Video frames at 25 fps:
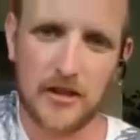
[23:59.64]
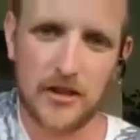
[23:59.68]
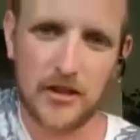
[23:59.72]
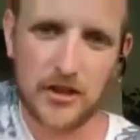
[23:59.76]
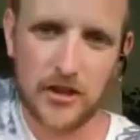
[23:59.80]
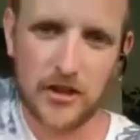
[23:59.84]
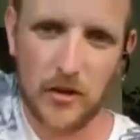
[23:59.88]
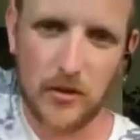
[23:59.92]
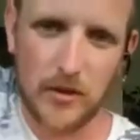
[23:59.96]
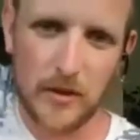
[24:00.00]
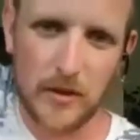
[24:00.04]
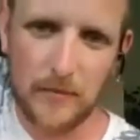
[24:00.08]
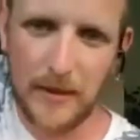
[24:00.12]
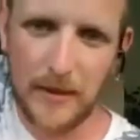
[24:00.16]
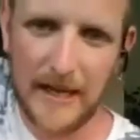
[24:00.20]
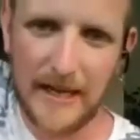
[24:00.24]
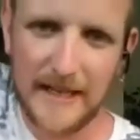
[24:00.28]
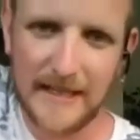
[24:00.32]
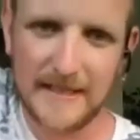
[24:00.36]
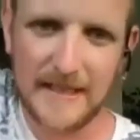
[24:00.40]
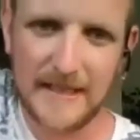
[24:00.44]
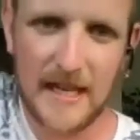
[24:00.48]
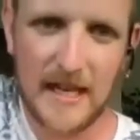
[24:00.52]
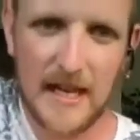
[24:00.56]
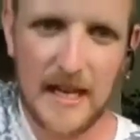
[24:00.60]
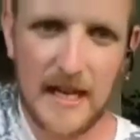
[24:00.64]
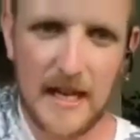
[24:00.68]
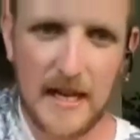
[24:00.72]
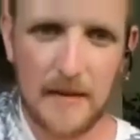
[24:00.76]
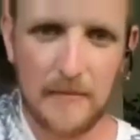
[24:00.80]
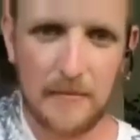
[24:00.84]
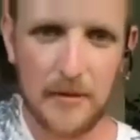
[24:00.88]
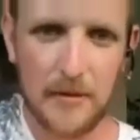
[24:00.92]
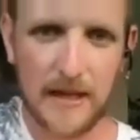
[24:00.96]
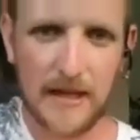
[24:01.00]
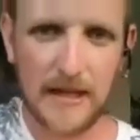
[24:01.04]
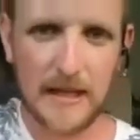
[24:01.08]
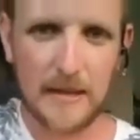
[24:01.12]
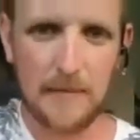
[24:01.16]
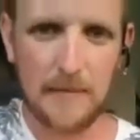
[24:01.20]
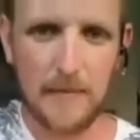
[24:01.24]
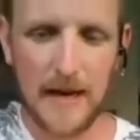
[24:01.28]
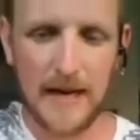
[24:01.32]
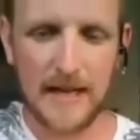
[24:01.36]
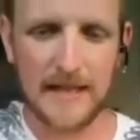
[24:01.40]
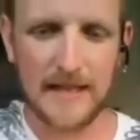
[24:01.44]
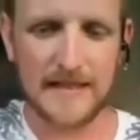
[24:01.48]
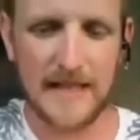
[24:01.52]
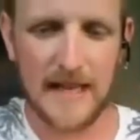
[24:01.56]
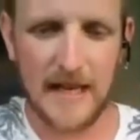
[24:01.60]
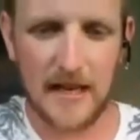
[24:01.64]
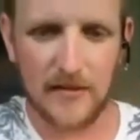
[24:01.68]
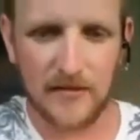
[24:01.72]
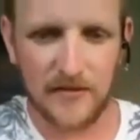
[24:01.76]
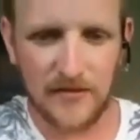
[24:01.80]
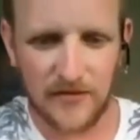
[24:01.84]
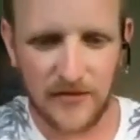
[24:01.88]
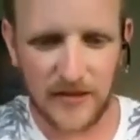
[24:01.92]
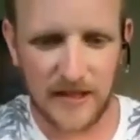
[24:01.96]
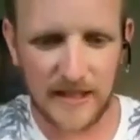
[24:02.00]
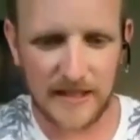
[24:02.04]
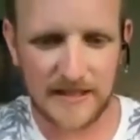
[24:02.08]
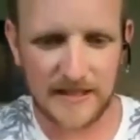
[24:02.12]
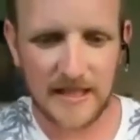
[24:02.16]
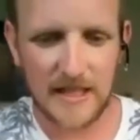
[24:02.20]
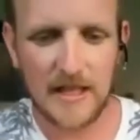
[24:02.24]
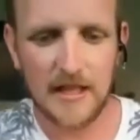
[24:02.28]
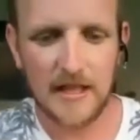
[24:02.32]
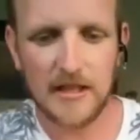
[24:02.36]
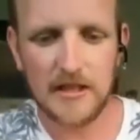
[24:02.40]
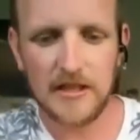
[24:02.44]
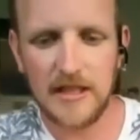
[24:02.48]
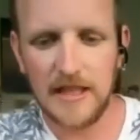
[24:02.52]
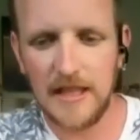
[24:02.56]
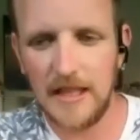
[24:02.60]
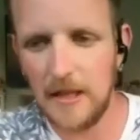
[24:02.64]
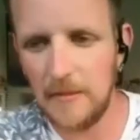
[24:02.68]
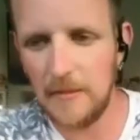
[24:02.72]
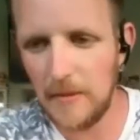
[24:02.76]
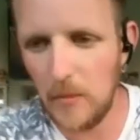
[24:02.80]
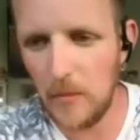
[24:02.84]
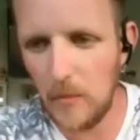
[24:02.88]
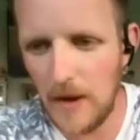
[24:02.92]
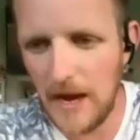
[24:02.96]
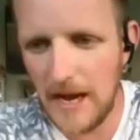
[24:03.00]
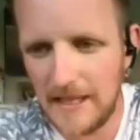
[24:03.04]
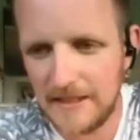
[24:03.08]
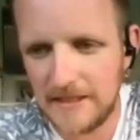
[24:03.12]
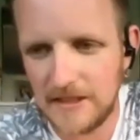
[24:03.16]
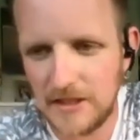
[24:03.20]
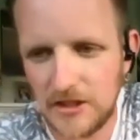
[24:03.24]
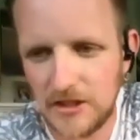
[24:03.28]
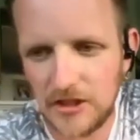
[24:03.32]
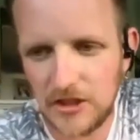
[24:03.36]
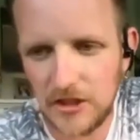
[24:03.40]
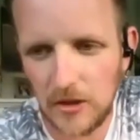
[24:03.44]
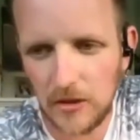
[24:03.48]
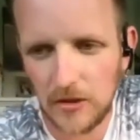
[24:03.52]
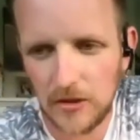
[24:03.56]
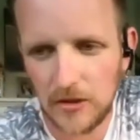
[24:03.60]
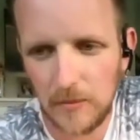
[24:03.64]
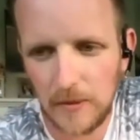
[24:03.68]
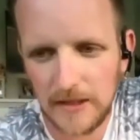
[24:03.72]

on the shoulder blade, bringing it back down. Feet a little bit wider than shoulder